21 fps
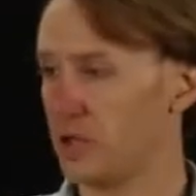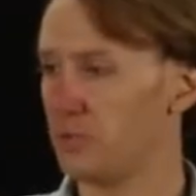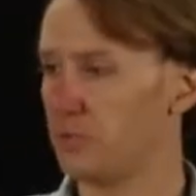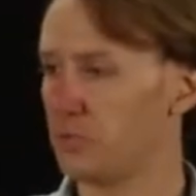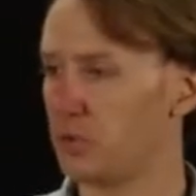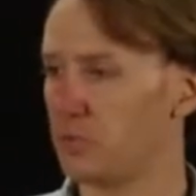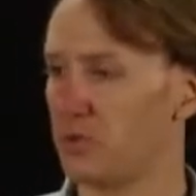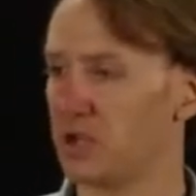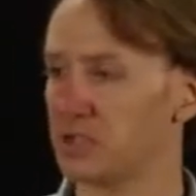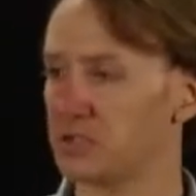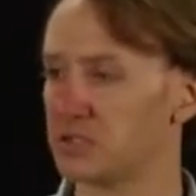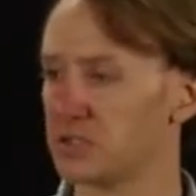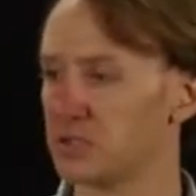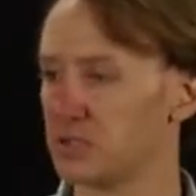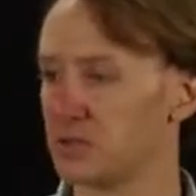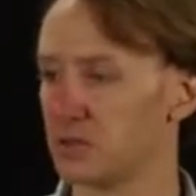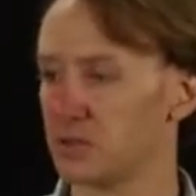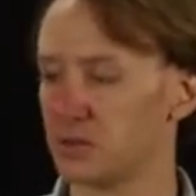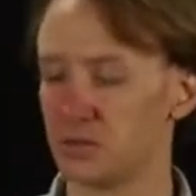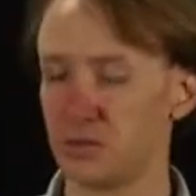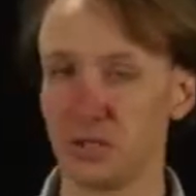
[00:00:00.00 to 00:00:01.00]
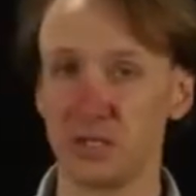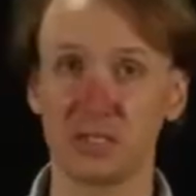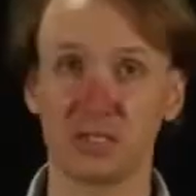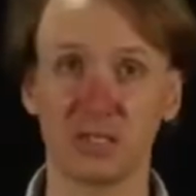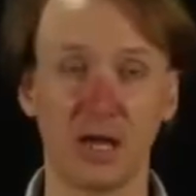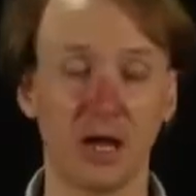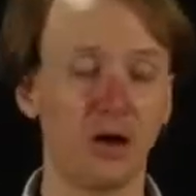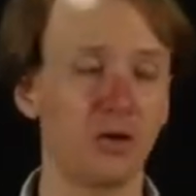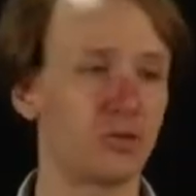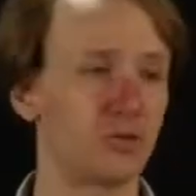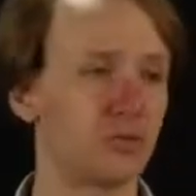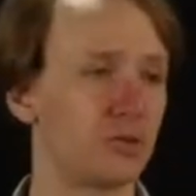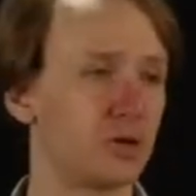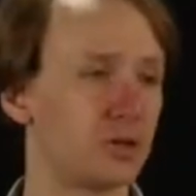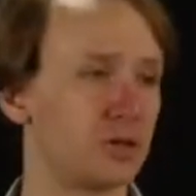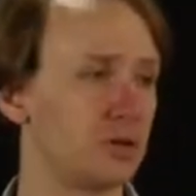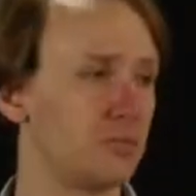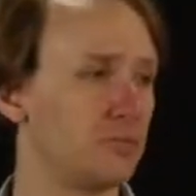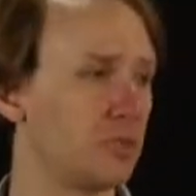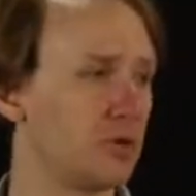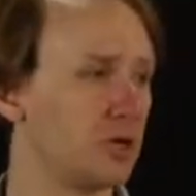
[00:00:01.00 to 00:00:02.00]
implements this
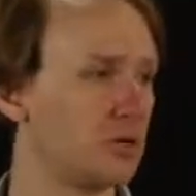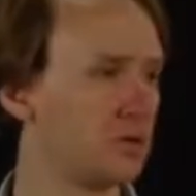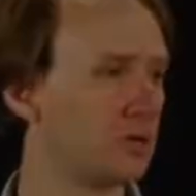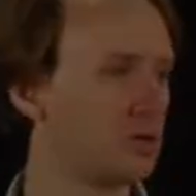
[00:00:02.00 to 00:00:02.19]
algorithm.